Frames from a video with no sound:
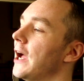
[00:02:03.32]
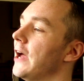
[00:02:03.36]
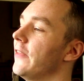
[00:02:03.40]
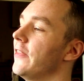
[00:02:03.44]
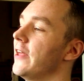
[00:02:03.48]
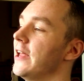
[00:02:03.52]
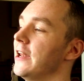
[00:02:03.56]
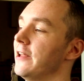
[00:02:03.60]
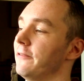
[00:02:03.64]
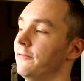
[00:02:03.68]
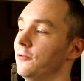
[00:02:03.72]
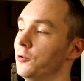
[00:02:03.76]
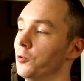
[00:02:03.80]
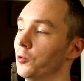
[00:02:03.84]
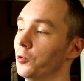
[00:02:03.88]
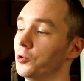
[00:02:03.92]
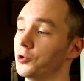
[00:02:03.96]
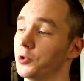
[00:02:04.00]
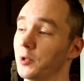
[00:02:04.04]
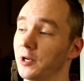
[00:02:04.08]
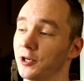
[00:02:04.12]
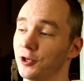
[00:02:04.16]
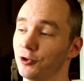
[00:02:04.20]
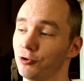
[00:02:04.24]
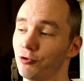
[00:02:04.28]
then if you
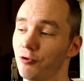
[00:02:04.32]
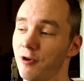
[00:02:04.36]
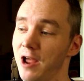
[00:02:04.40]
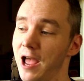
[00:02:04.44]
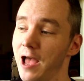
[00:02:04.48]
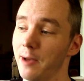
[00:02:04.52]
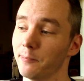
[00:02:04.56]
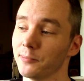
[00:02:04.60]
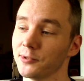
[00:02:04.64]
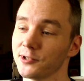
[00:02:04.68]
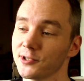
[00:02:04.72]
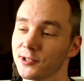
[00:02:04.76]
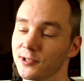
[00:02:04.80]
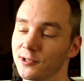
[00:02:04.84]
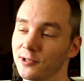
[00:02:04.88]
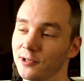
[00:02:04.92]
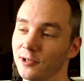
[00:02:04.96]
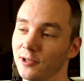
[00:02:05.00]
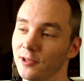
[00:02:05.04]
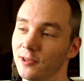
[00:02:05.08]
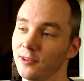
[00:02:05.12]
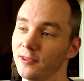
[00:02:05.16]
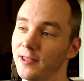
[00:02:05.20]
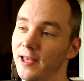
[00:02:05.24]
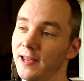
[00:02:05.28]
also have traps,
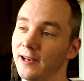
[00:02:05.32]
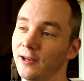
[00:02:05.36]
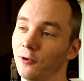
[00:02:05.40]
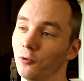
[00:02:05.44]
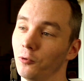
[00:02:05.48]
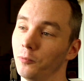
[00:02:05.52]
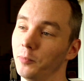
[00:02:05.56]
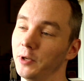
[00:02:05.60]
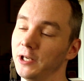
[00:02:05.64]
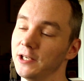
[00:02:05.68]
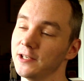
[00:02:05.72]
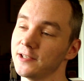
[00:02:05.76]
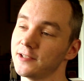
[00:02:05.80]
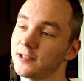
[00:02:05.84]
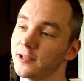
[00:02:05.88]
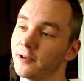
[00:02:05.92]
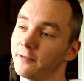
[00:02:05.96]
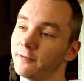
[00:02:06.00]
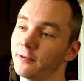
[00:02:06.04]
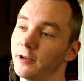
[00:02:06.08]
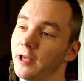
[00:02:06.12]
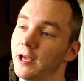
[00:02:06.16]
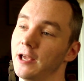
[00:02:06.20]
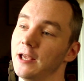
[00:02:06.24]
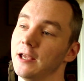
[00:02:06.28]
then it would be
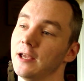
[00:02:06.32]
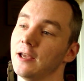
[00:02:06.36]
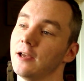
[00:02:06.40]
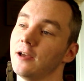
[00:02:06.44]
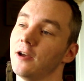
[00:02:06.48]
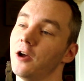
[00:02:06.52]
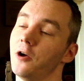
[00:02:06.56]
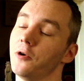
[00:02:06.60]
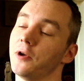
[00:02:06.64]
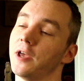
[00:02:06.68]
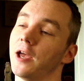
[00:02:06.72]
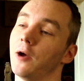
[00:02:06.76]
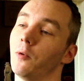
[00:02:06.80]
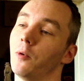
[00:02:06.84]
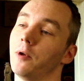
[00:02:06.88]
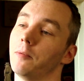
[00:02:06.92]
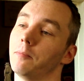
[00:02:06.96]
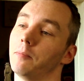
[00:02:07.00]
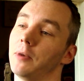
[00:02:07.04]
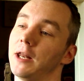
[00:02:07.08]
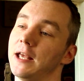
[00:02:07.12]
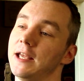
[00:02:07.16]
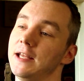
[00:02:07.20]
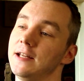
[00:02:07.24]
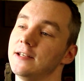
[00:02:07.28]
stuff like, okay, I want
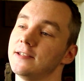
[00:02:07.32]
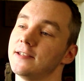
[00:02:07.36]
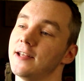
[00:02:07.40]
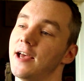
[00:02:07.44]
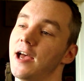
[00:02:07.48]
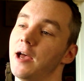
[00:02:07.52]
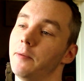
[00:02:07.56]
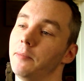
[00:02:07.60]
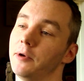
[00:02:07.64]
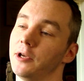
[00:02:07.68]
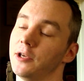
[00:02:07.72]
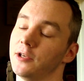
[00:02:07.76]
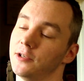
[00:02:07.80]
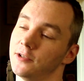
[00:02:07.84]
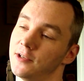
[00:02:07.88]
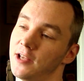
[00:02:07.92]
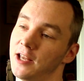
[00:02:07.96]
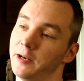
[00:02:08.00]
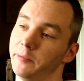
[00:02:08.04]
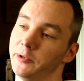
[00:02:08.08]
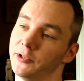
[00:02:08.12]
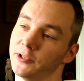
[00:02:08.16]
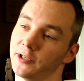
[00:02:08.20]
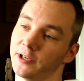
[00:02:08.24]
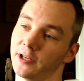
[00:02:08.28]
blades there because
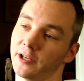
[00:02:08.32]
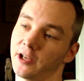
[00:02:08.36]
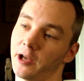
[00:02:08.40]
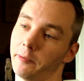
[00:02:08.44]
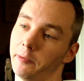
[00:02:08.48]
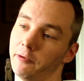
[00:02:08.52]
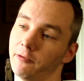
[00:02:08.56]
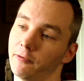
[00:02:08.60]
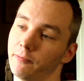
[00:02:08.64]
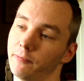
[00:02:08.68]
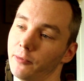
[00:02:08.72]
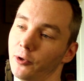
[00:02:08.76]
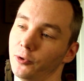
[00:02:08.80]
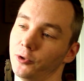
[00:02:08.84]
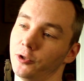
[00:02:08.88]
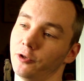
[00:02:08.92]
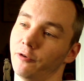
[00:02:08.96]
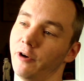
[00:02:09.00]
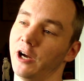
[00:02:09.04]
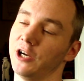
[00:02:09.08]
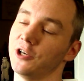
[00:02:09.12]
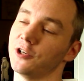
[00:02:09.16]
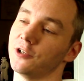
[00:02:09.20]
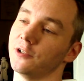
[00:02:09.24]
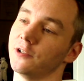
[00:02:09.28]
enemies are going to come in from both
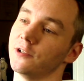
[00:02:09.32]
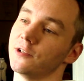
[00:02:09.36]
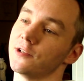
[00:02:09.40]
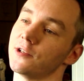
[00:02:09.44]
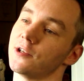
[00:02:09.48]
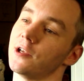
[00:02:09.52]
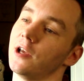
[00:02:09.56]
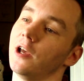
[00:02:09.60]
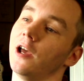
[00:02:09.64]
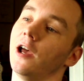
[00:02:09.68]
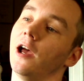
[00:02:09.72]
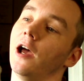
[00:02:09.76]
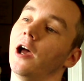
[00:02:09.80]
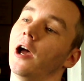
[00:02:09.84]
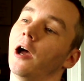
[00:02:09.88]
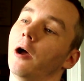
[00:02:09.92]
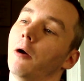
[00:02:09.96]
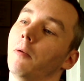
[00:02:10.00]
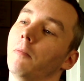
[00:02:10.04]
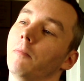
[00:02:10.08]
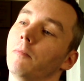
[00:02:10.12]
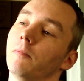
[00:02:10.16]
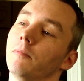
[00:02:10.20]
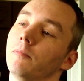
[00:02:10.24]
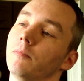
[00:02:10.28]
directions,
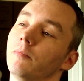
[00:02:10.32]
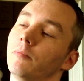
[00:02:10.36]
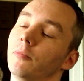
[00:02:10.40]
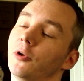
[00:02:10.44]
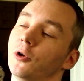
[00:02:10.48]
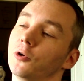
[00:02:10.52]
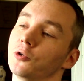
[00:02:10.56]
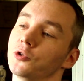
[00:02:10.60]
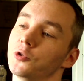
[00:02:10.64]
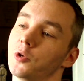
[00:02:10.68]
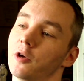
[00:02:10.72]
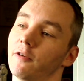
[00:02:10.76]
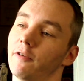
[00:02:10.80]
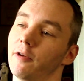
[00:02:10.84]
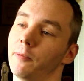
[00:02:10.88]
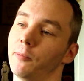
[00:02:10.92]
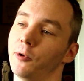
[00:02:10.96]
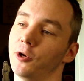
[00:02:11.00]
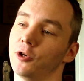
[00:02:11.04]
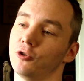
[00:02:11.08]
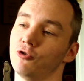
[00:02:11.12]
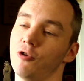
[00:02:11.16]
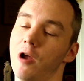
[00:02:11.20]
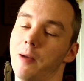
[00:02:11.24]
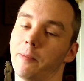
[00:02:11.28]
but also if I
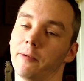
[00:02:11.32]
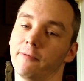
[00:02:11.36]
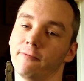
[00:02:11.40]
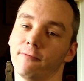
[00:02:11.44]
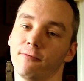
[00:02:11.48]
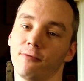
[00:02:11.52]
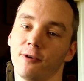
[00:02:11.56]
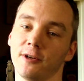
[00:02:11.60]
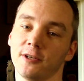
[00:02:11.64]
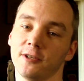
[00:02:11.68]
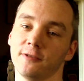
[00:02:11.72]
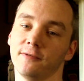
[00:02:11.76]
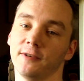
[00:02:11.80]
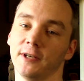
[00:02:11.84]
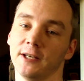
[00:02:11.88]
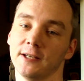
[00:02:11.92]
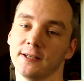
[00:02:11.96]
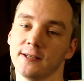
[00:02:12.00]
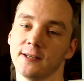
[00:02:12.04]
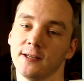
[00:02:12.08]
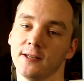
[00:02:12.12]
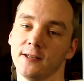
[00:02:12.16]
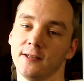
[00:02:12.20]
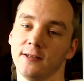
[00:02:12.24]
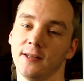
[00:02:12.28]
put a trap in front of
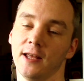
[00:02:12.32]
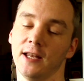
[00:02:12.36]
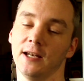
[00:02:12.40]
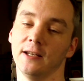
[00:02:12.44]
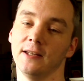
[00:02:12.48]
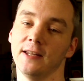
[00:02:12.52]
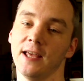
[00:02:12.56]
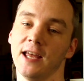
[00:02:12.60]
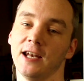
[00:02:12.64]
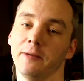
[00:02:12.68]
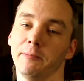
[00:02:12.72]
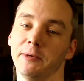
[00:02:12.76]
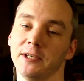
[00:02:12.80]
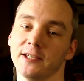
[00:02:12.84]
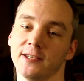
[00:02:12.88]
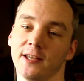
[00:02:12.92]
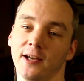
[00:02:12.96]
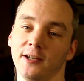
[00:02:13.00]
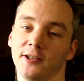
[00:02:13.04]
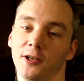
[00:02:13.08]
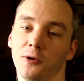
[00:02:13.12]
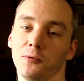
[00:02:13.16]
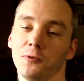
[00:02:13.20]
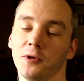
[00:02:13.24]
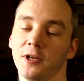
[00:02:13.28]
it, then the enemies that
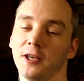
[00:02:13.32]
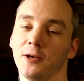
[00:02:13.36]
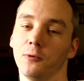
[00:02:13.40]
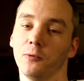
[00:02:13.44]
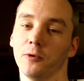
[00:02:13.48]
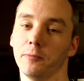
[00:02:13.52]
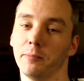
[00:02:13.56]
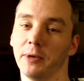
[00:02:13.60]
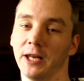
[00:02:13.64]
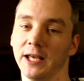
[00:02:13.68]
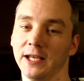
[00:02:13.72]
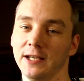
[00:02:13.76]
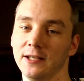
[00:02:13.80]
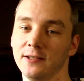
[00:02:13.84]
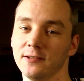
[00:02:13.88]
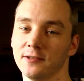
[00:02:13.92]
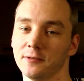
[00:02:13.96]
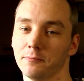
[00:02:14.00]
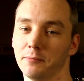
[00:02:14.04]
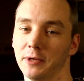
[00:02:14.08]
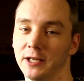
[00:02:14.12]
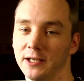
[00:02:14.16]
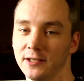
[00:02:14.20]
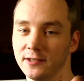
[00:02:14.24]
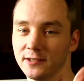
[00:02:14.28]
I don't kill with blades
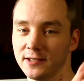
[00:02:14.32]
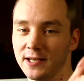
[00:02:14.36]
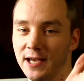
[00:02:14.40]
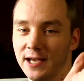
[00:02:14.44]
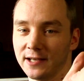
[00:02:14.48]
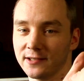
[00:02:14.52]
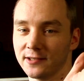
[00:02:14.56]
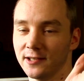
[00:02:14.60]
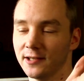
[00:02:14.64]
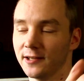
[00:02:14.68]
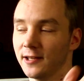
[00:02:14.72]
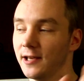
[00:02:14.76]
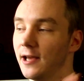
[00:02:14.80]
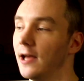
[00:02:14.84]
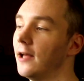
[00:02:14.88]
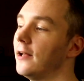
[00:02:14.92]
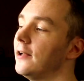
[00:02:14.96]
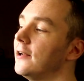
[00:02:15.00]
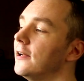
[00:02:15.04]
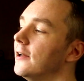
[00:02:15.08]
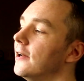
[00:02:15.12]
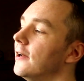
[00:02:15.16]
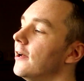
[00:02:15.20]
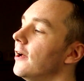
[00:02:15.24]
attacks like that,